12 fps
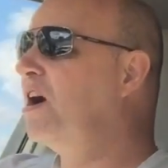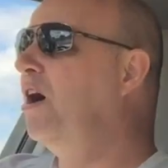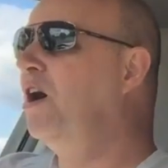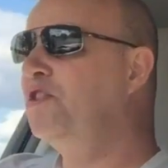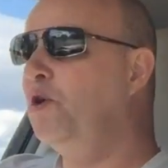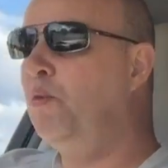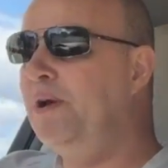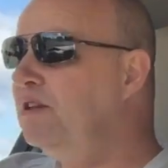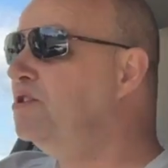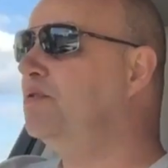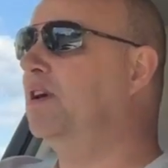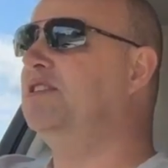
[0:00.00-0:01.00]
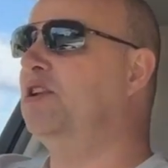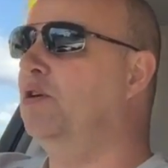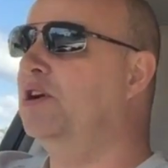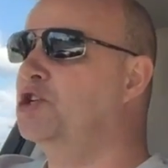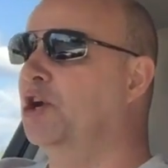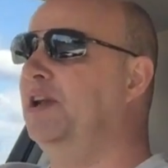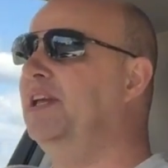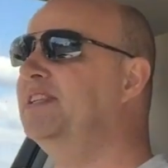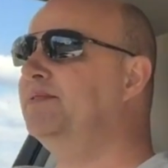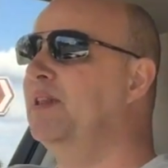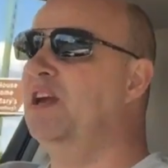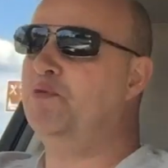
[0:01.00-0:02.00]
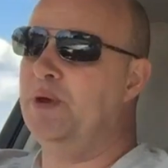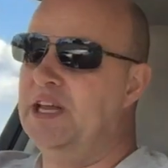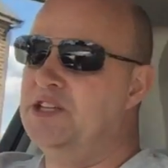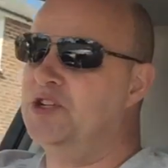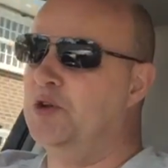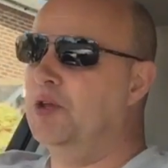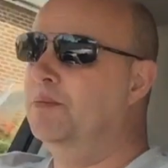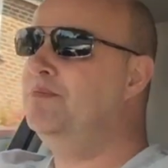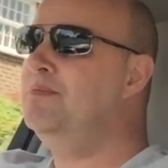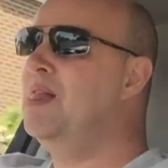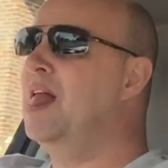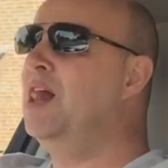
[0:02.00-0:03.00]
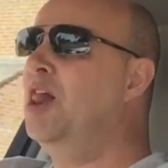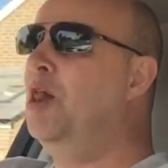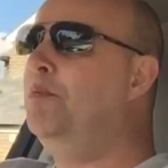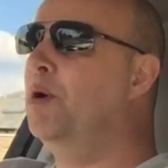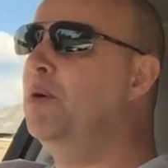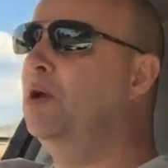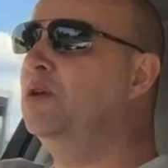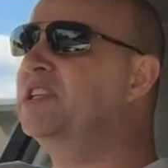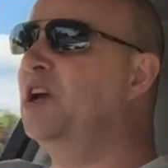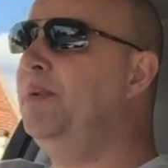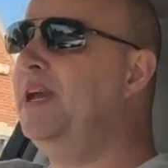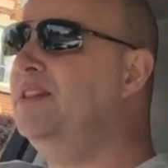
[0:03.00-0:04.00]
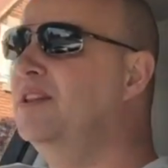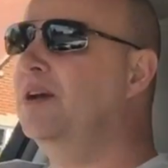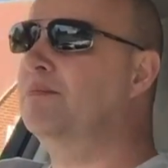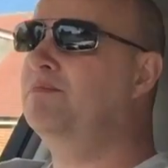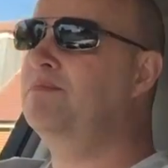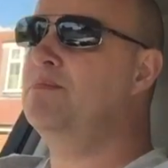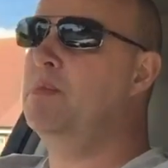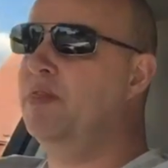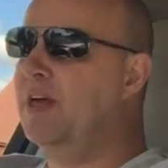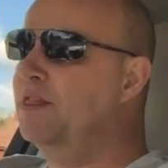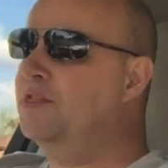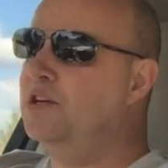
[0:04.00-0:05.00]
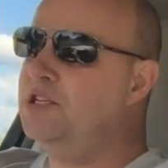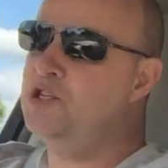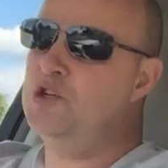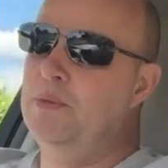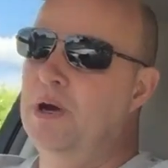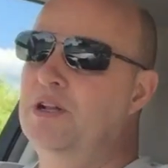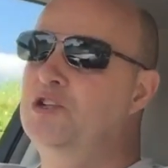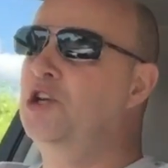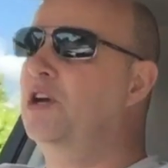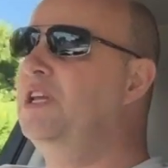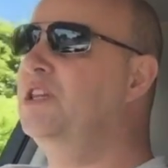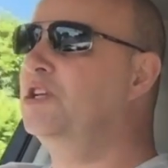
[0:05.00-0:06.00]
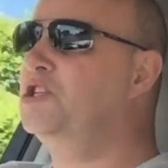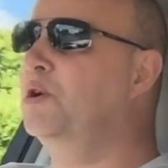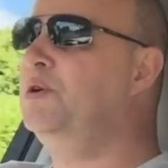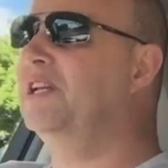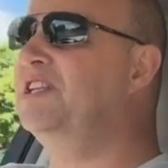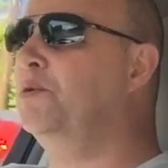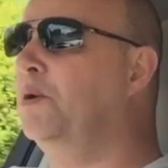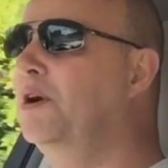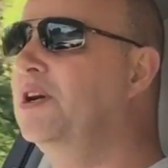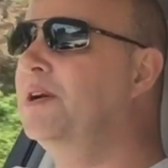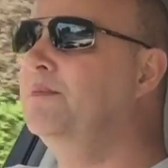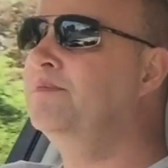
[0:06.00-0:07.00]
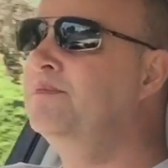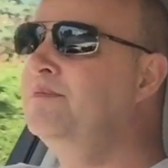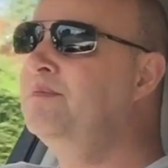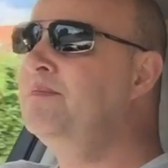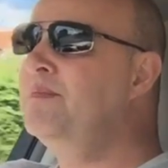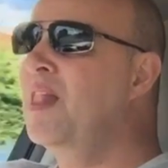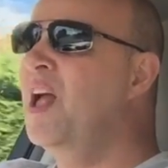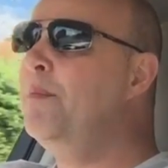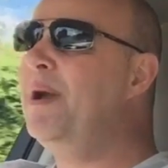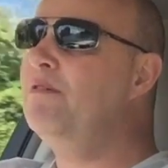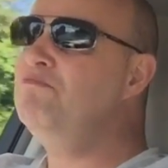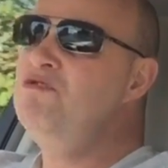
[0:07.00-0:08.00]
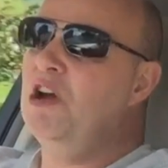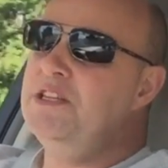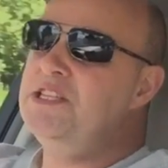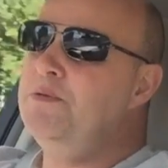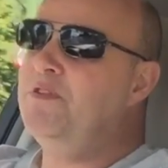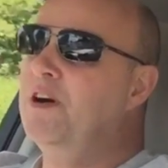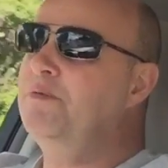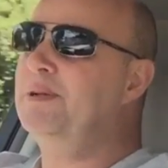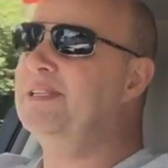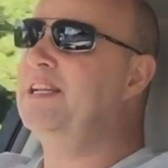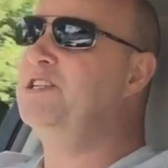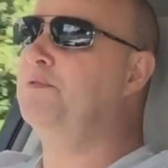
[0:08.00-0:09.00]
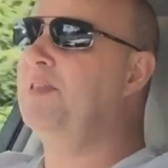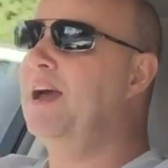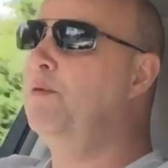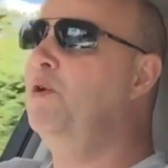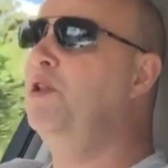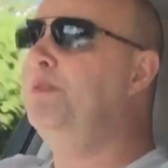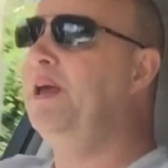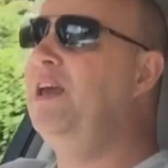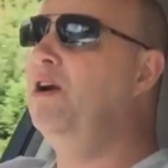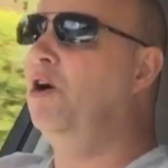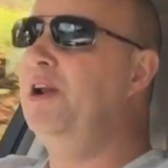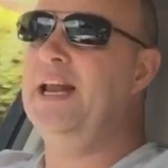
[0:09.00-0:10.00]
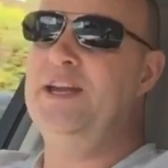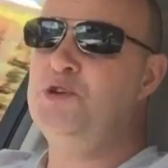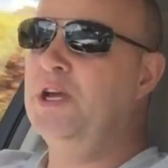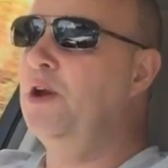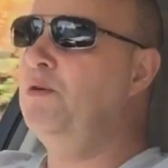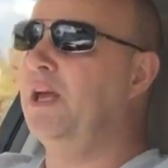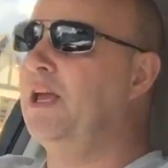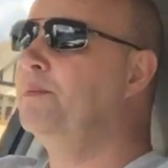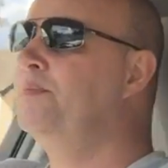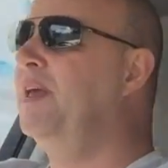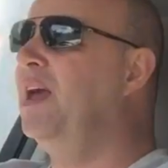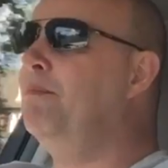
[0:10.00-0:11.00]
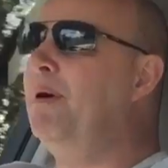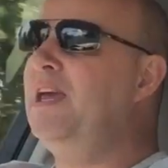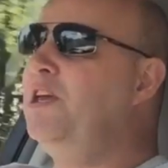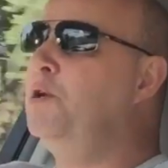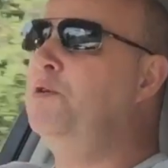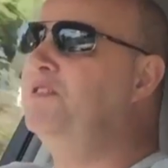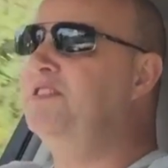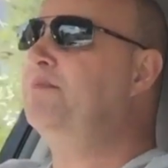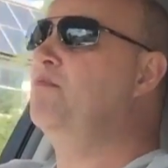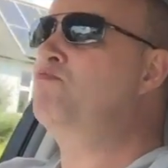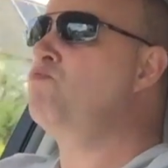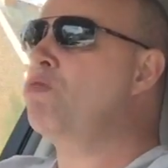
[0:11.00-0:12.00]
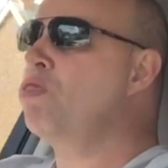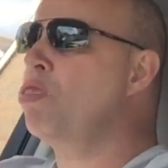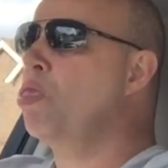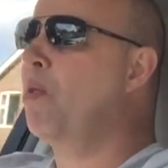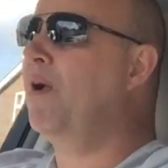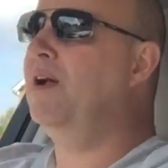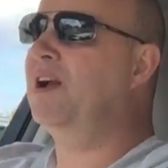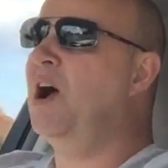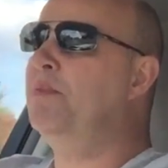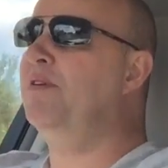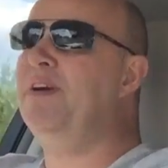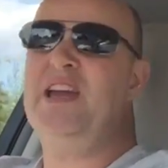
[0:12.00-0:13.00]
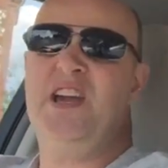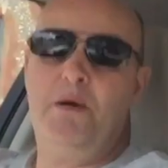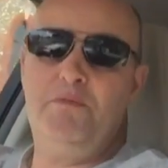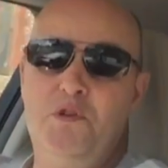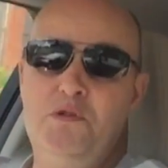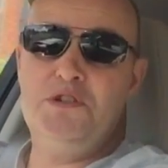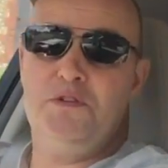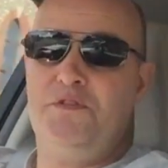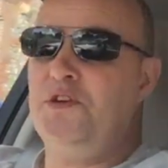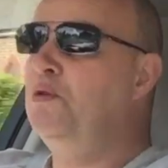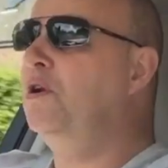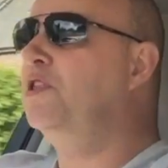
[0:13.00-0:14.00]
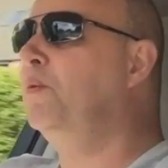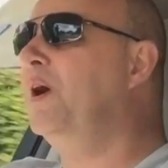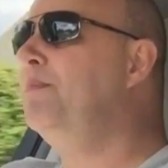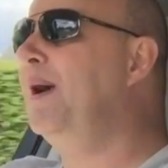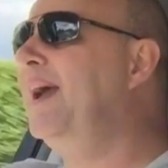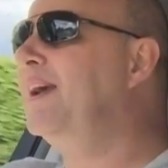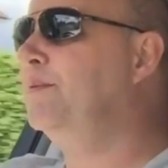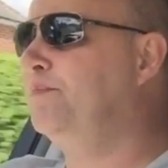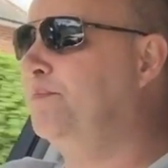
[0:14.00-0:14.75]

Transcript: car that will do those longer journeys if we need to do them, but will also mean that 32-mile journey that Joe does to work, about 95% of that will be on electric only. It may use a couple of egg cupfuls of fuel on the way back,